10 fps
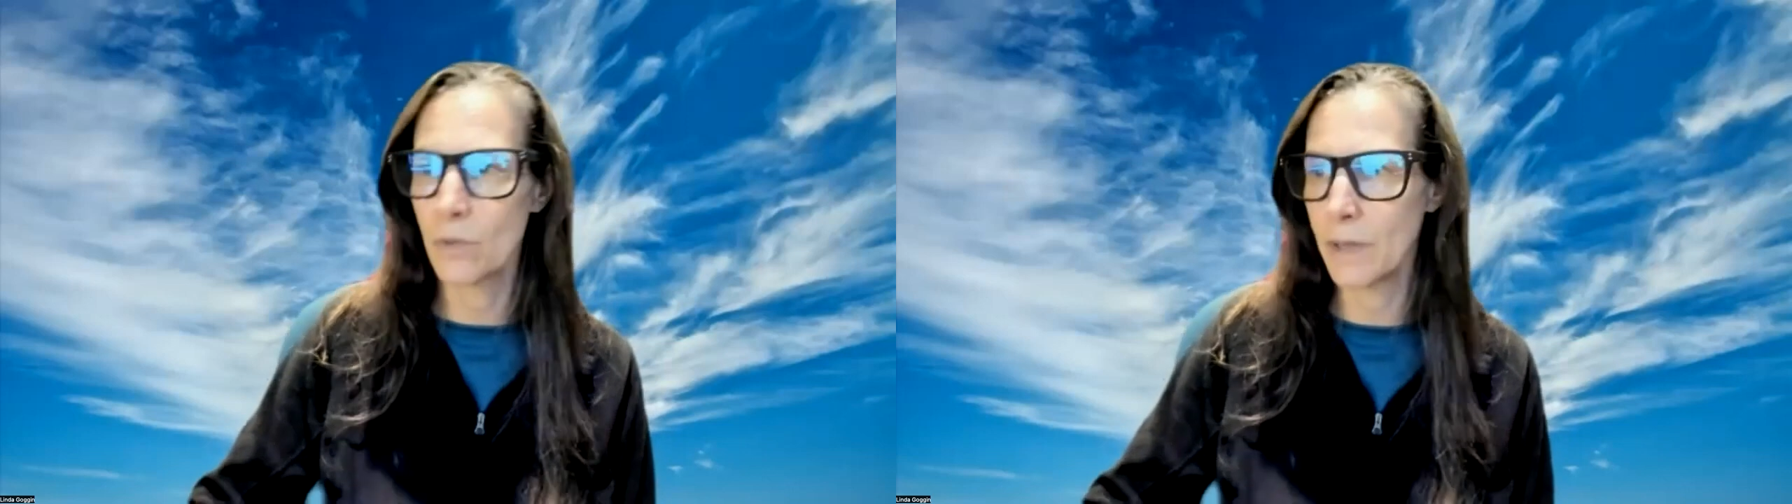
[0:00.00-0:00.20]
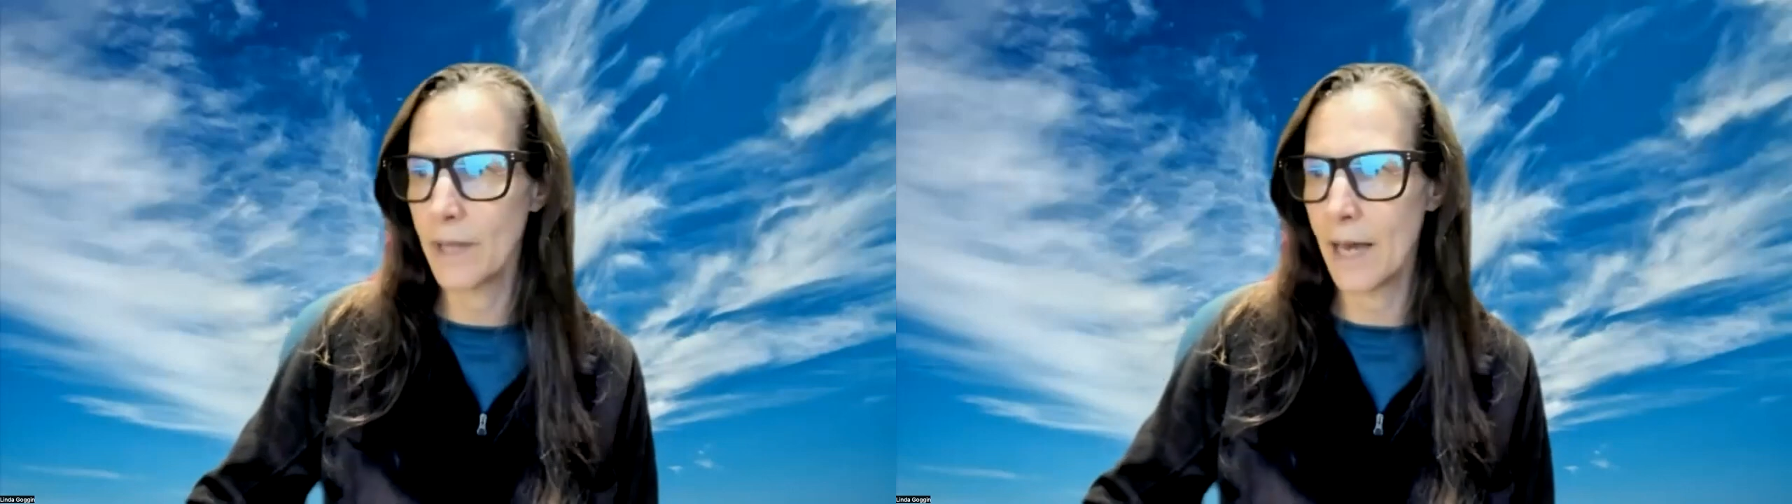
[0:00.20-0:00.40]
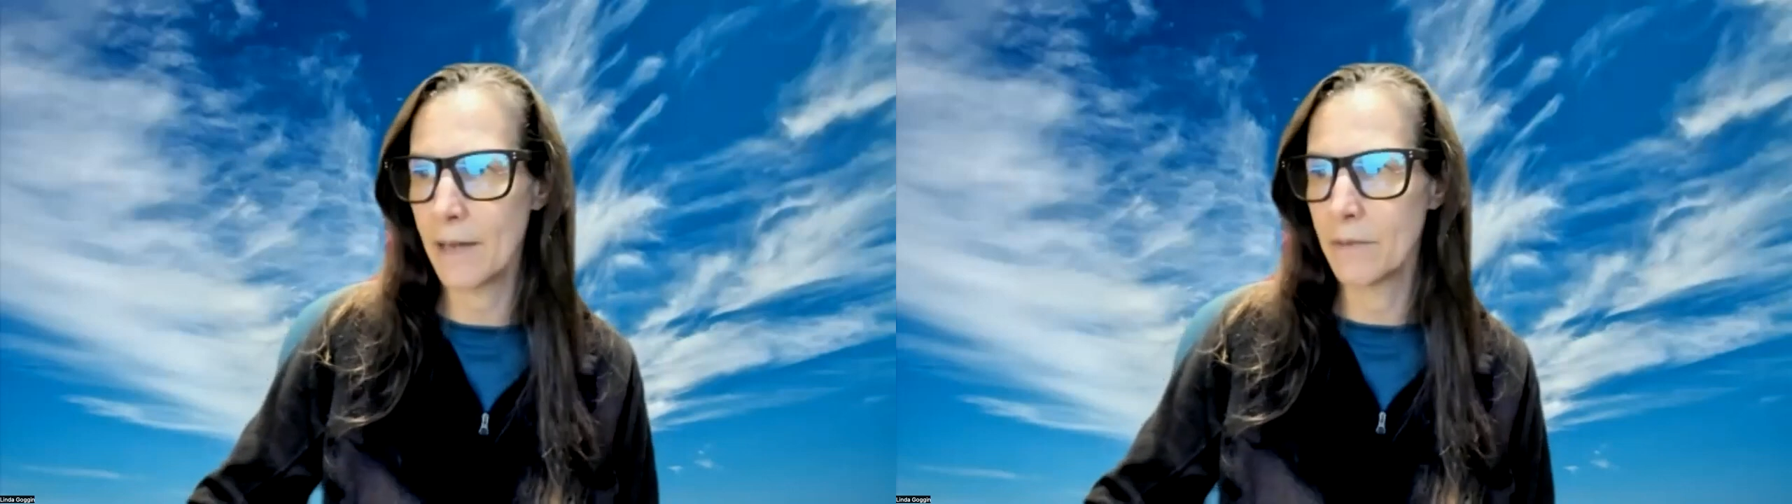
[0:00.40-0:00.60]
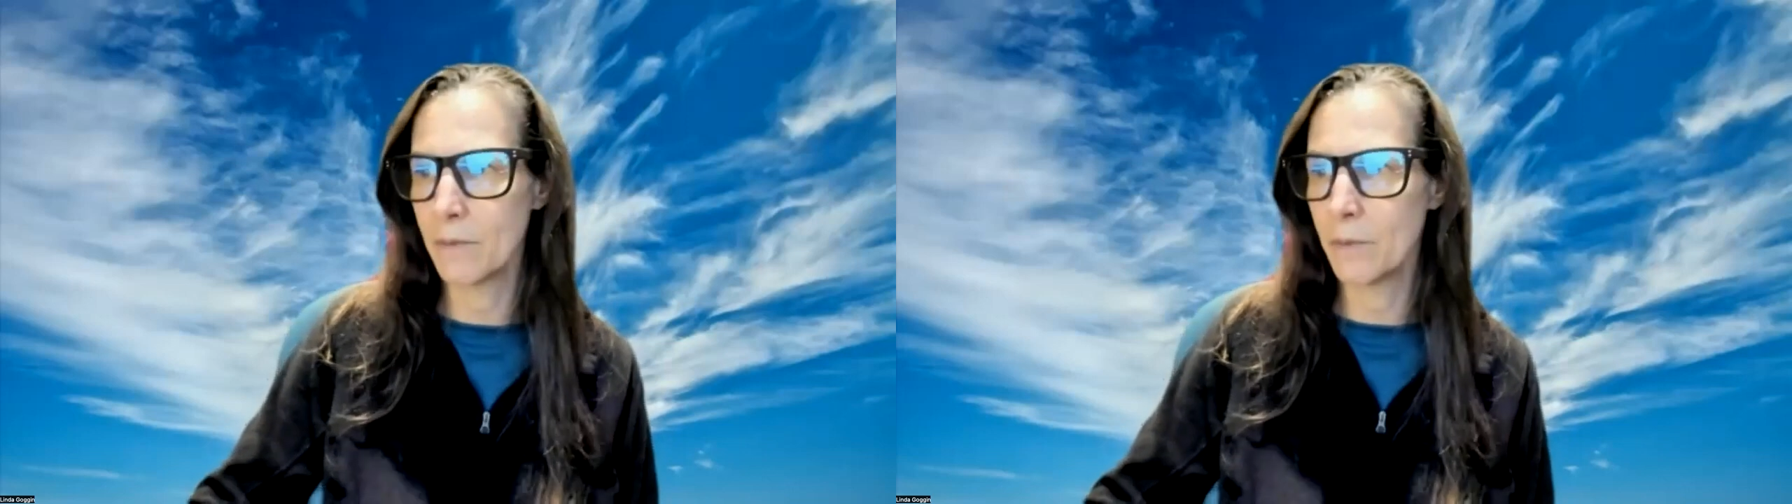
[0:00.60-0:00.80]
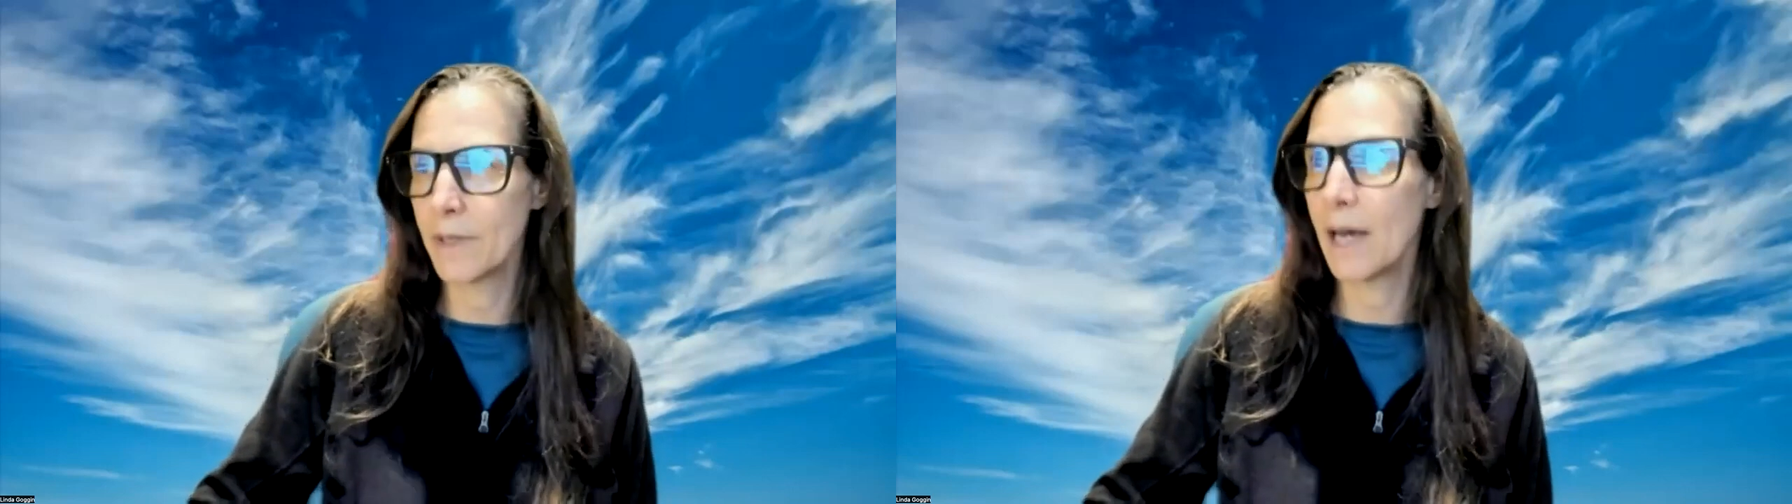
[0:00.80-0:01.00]
with that
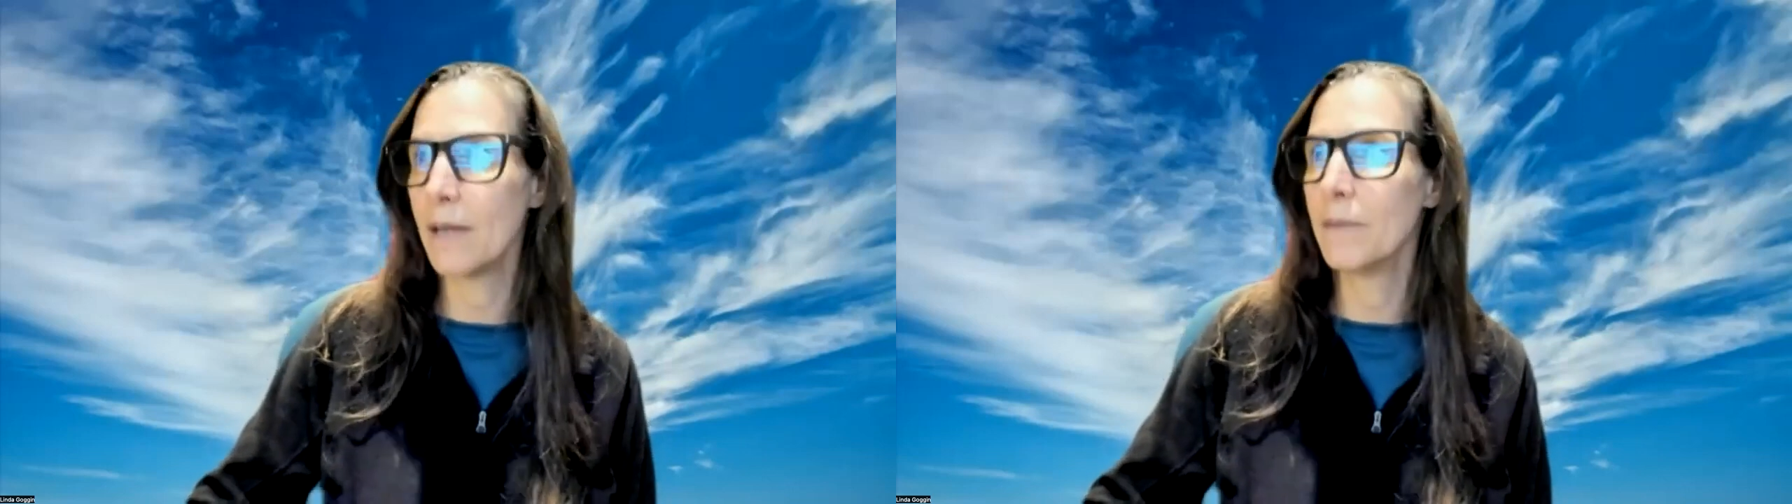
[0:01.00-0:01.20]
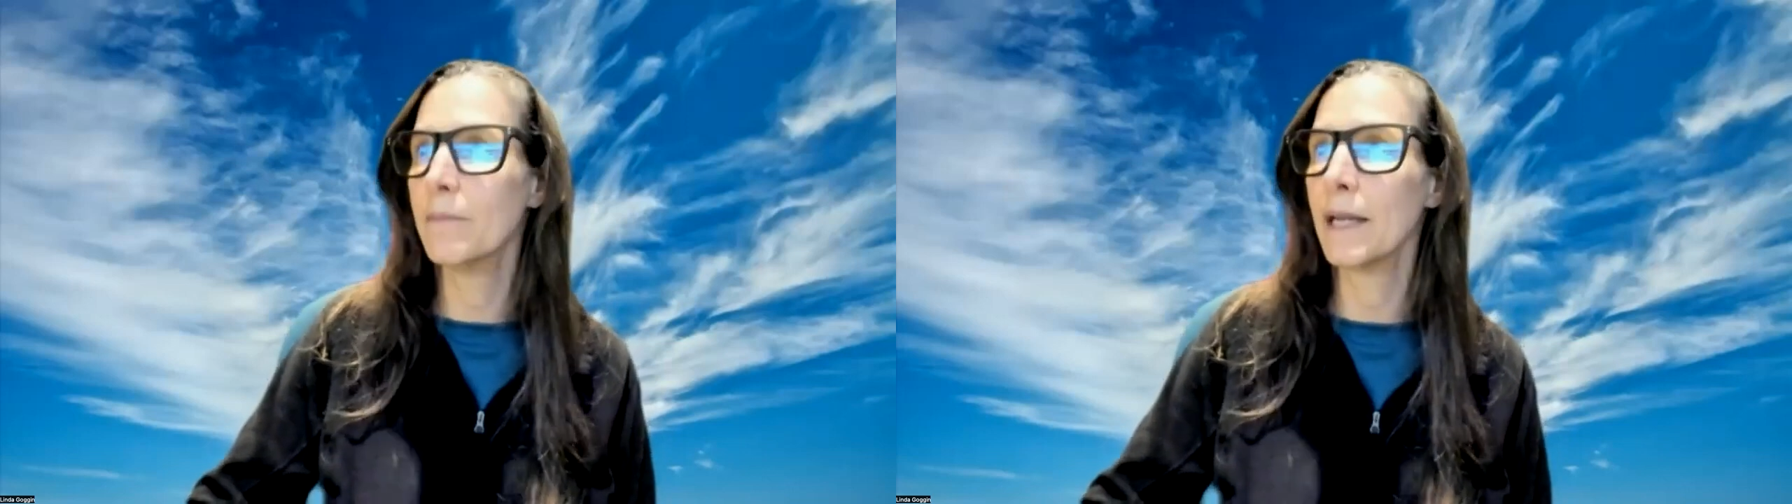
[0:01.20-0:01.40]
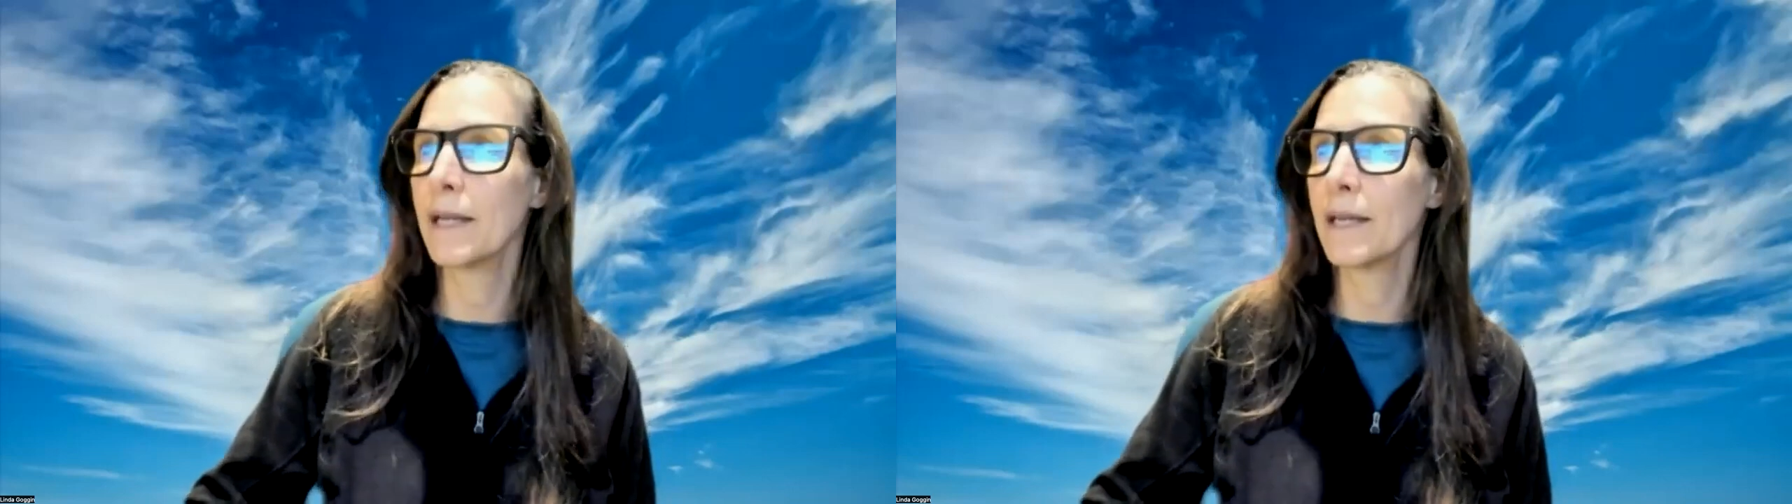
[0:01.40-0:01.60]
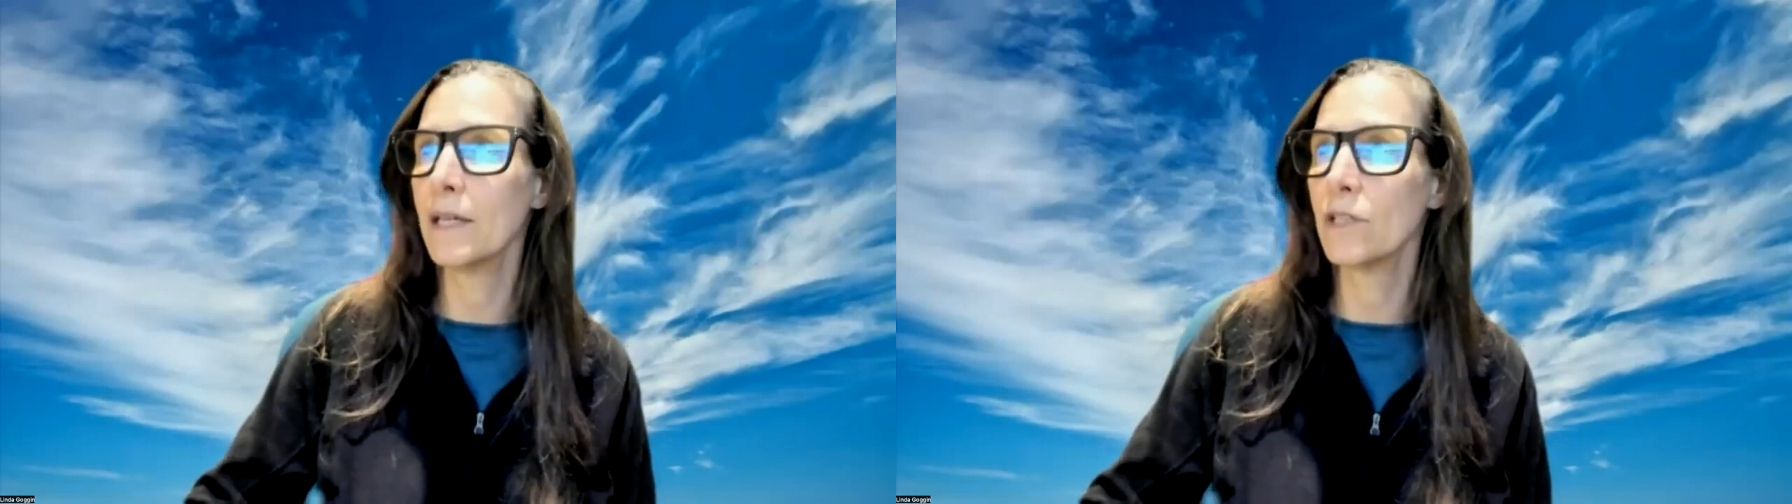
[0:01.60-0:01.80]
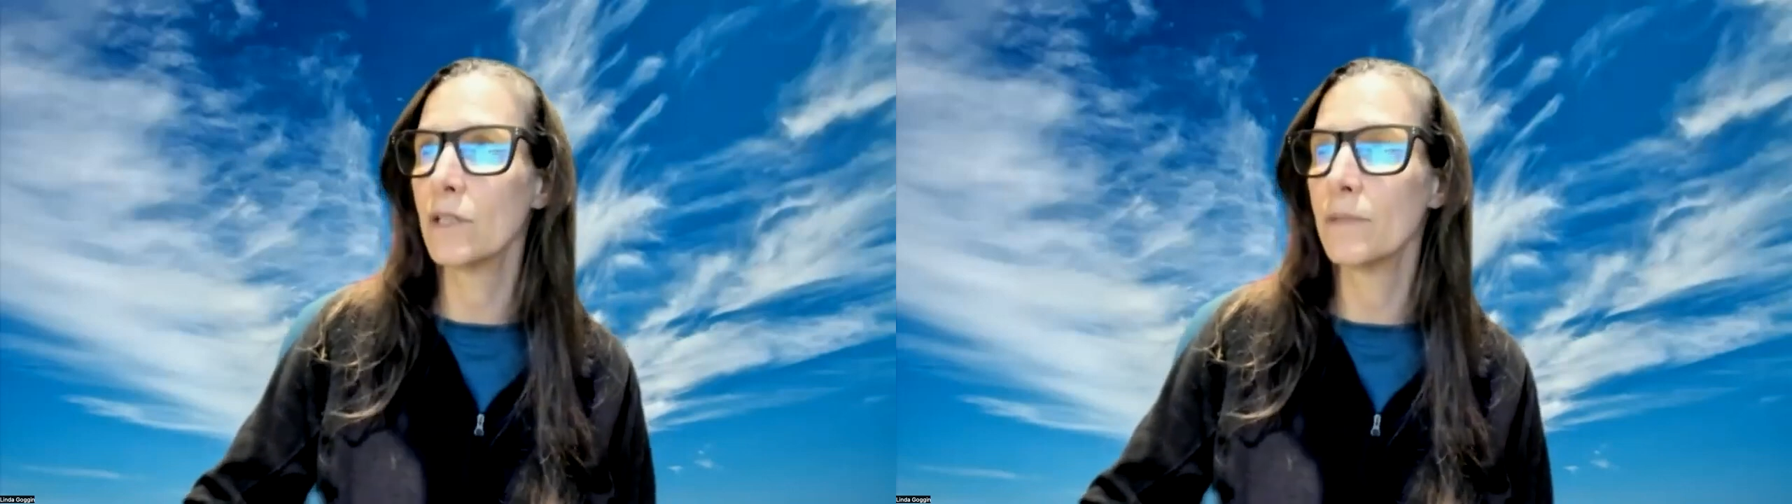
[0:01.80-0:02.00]

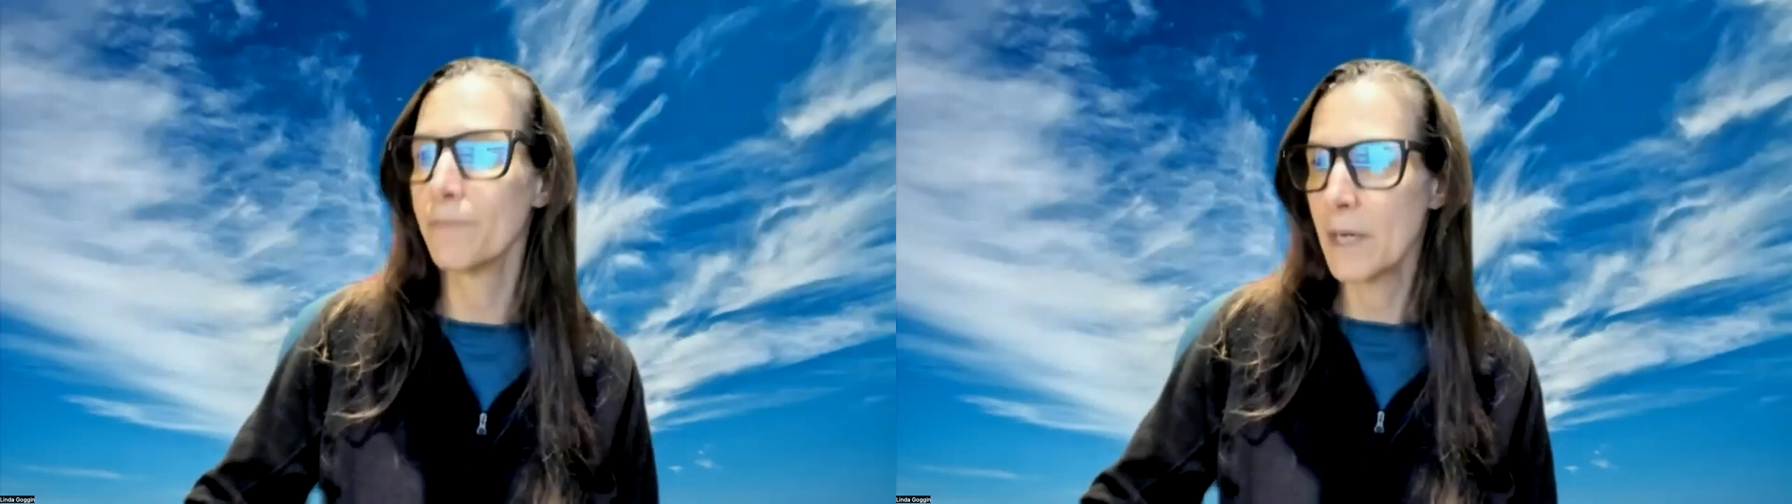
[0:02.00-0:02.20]
medication.